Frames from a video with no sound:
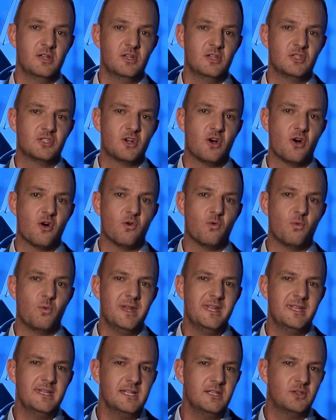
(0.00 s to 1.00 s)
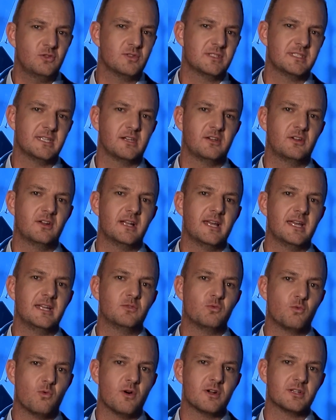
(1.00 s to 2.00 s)
So we need to
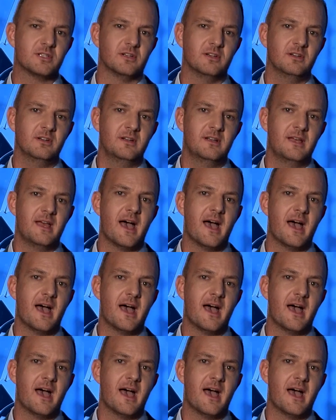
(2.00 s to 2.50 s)
circulate water